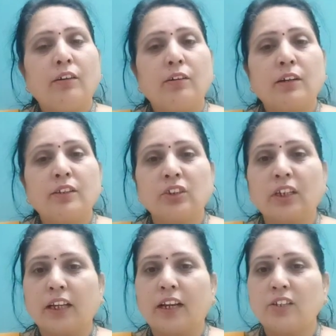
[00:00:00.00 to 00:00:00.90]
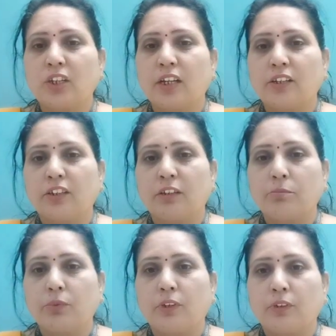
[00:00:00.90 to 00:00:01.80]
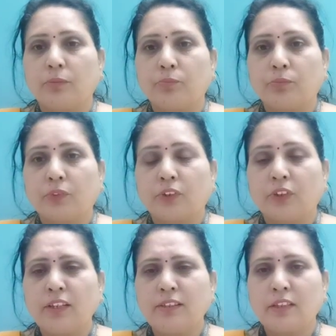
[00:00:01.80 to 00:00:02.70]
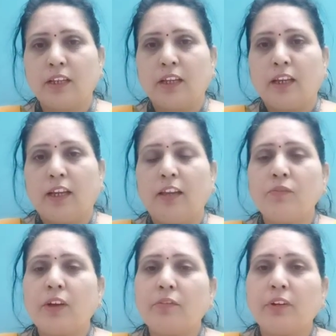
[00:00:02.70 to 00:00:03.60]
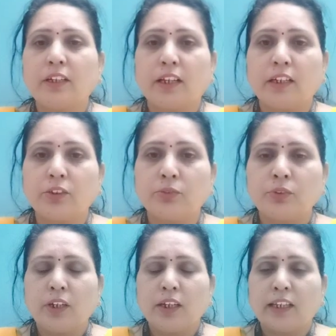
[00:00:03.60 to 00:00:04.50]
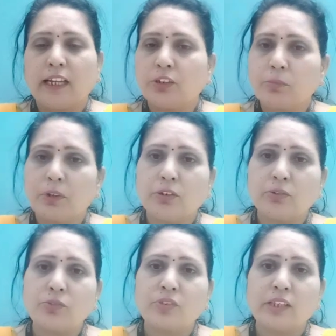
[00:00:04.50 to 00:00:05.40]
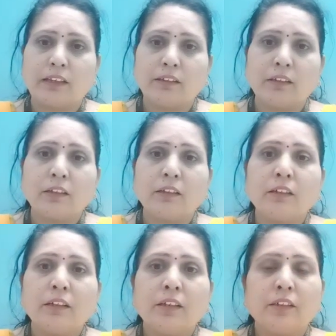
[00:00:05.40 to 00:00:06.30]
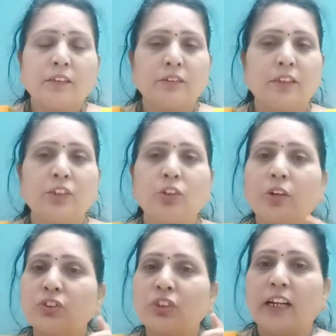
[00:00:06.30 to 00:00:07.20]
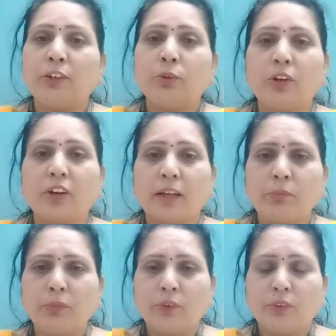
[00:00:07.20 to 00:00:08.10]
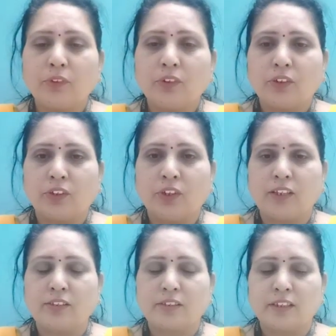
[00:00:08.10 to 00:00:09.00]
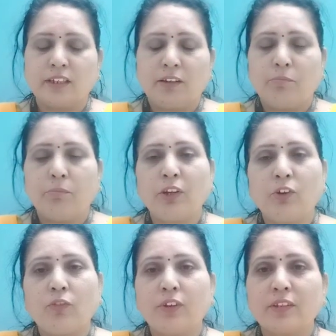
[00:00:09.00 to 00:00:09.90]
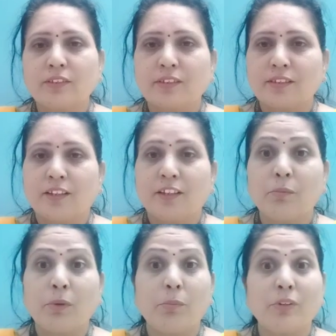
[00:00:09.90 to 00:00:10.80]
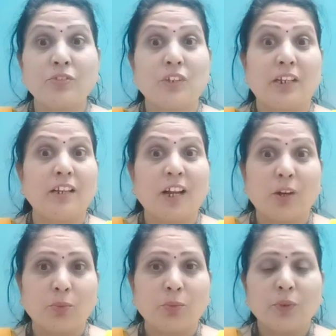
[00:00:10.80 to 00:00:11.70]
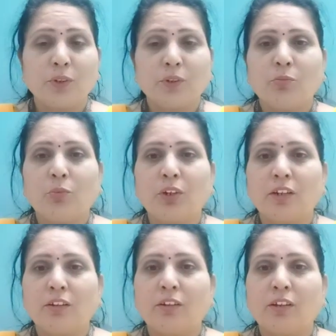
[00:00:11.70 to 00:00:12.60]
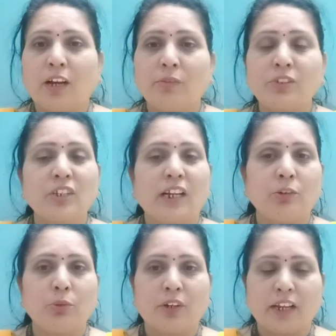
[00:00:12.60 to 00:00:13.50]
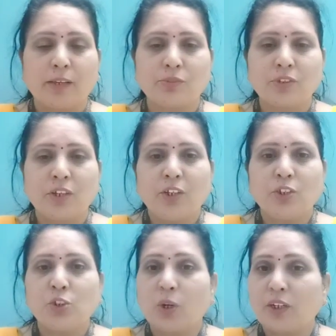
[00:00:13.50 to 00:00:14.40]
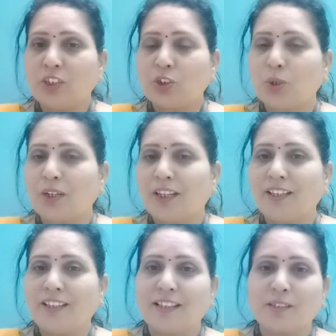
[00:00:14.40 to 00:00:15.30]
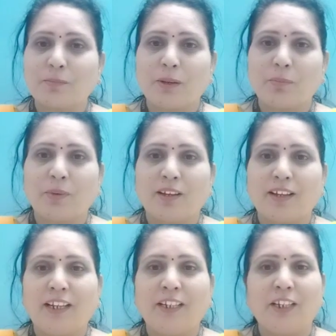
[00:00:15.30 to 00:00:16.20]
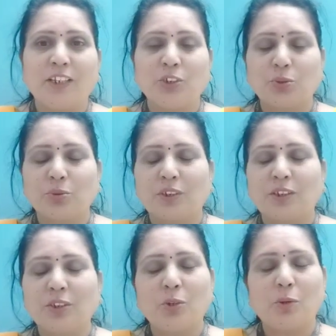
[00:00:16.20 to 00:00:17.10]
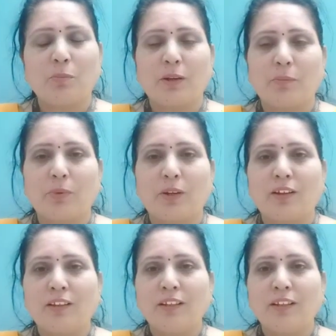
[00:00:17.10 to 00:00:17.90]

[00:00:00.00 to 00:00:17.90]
Shankaracharya temple. Yes, if I will tell you, can you able to sing your childhood rhyme? Yes, many of us remember still now what our childhood rhymes. Johnny, Johnny, yes, Papa. Eating sugar, no, Papa.